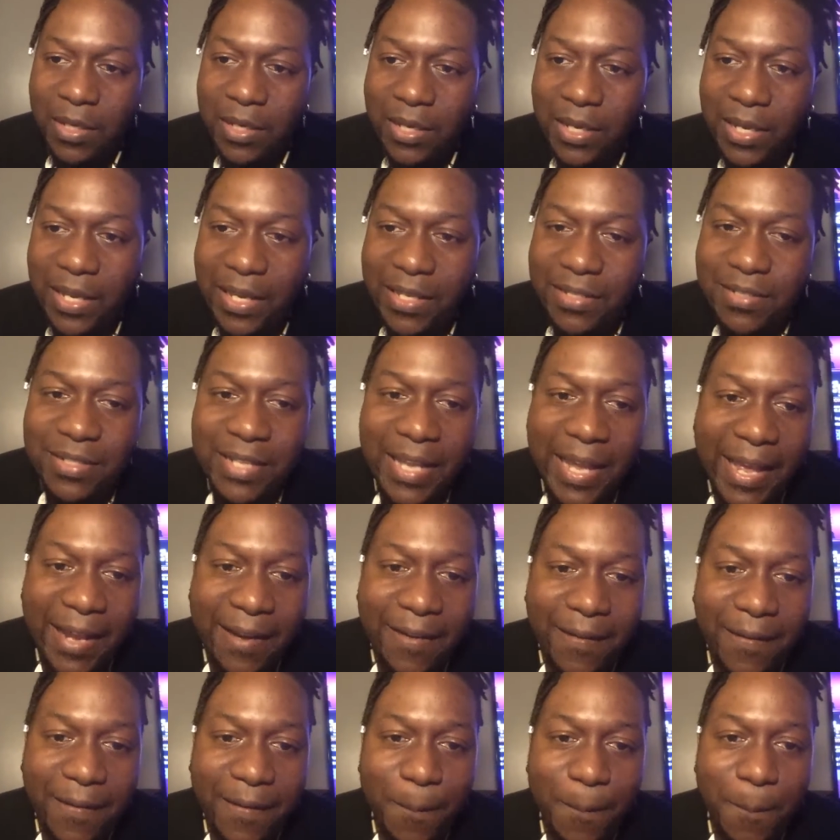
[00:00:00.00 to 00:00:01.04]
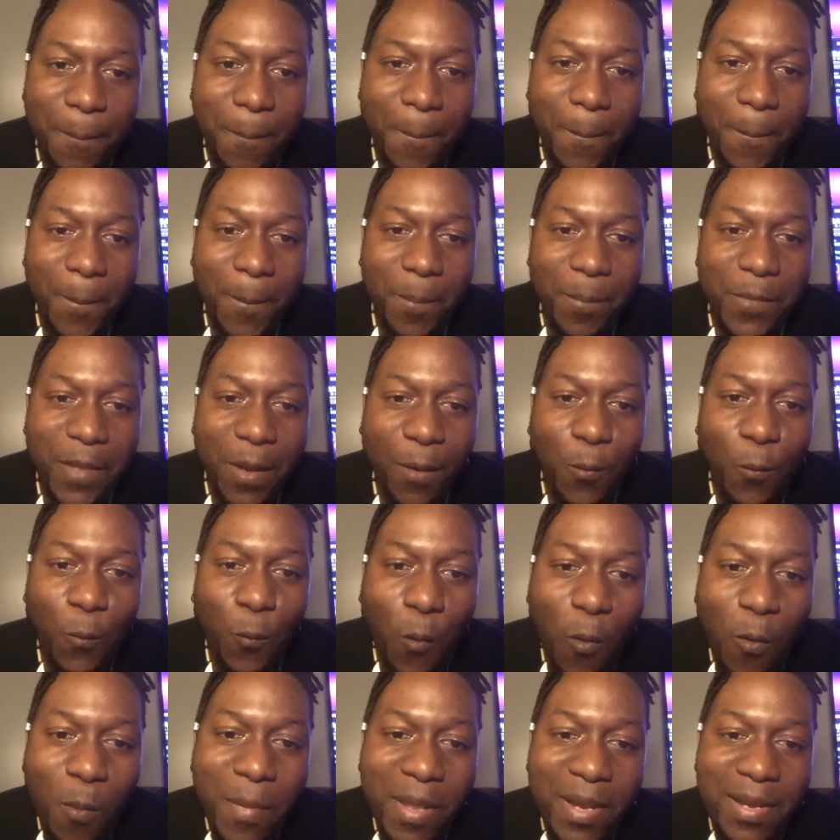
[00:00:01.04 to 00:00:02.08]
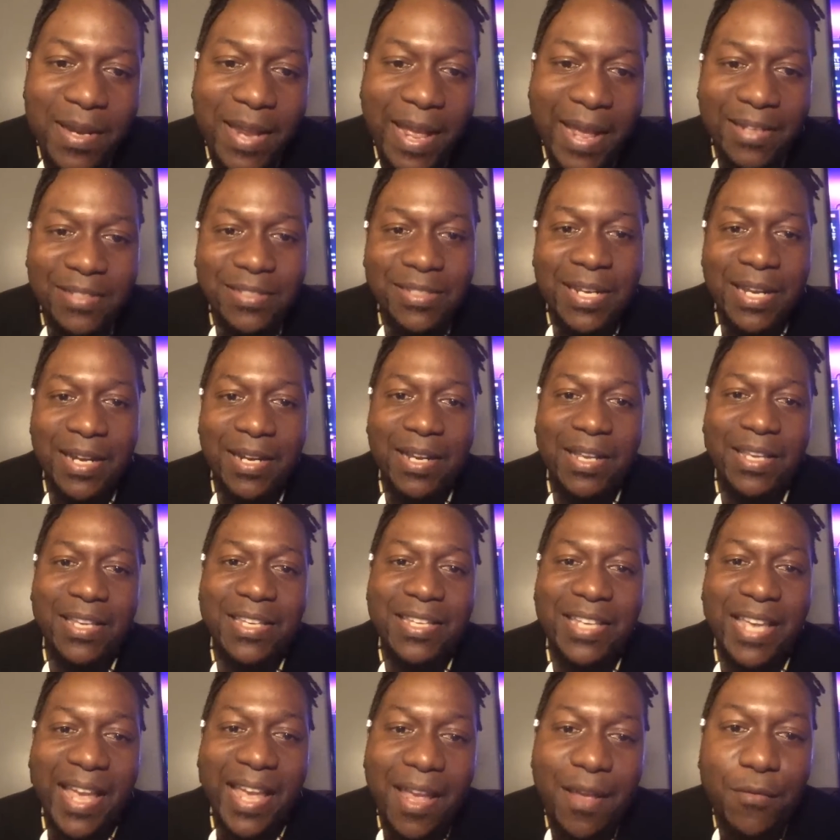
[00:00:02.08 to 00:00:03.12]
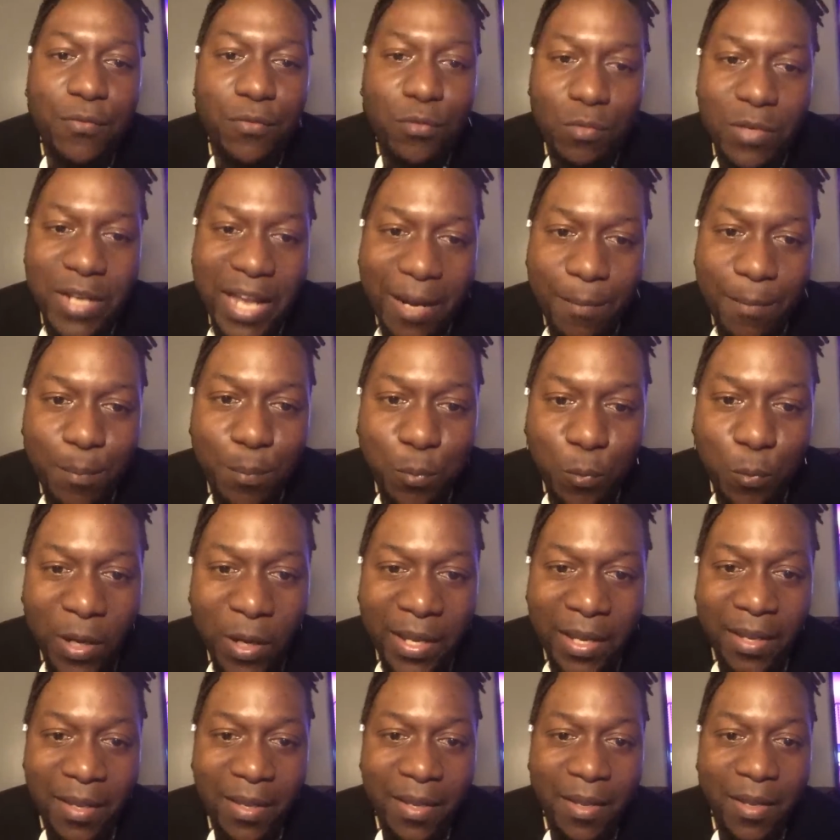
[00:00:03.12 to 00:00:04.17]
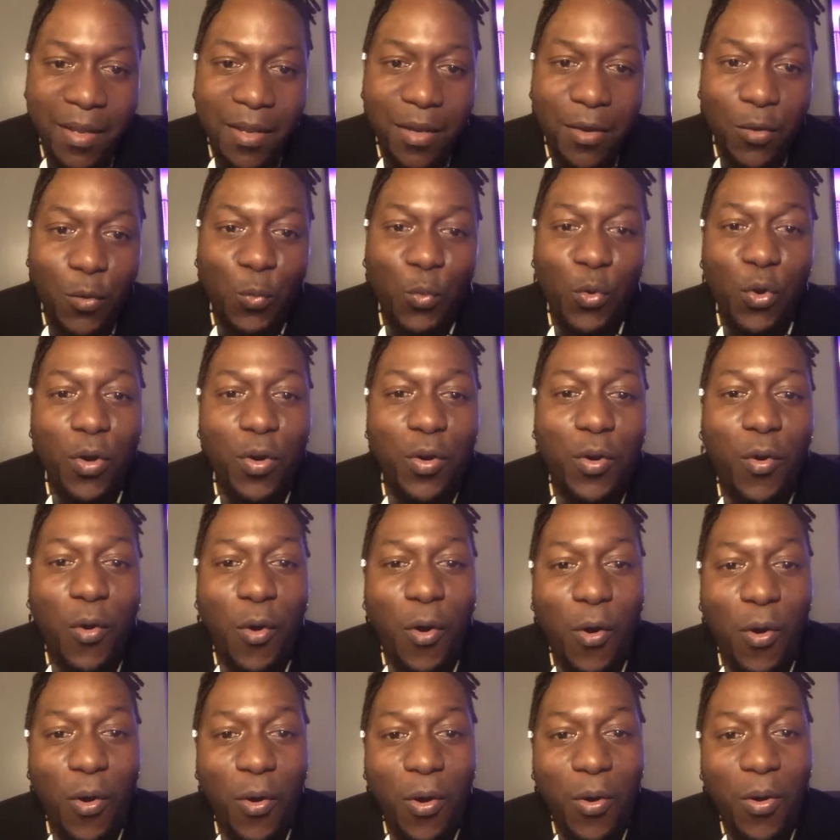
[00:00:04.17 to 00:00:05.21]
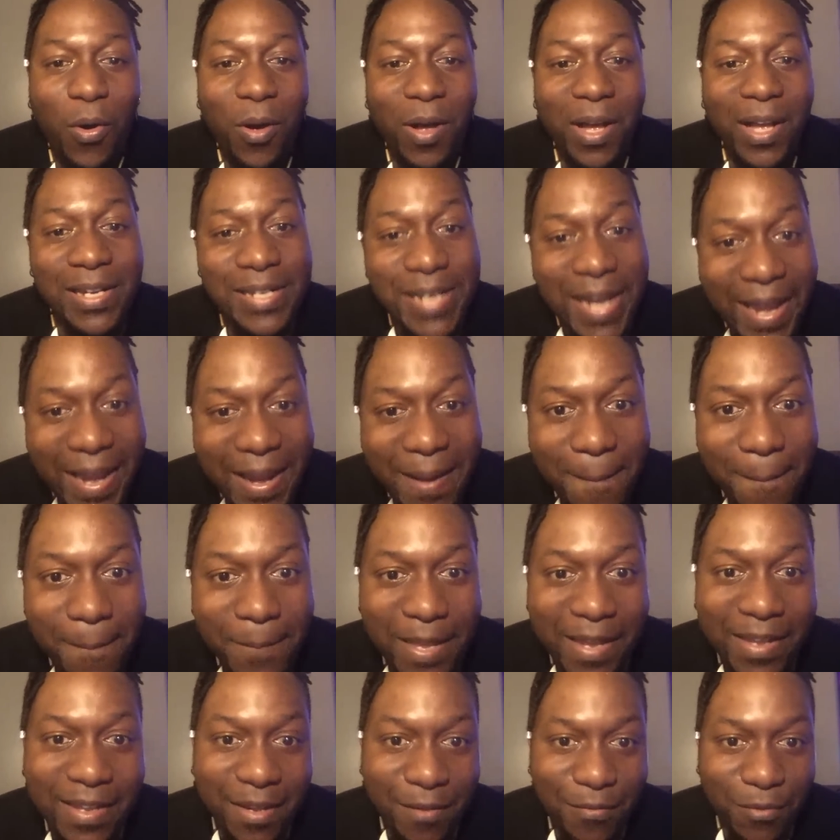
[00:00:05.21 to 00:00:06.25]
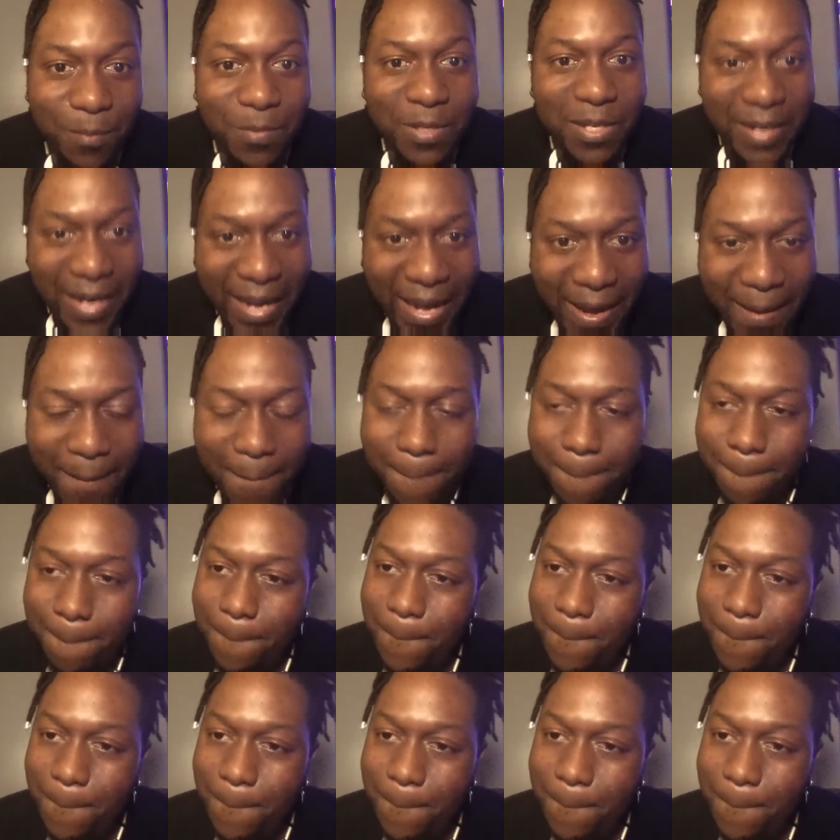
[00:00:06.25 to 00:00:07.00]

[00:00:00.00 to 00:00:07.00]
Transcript: is that the woman that gonna gave you that point will call a name. They give him the name.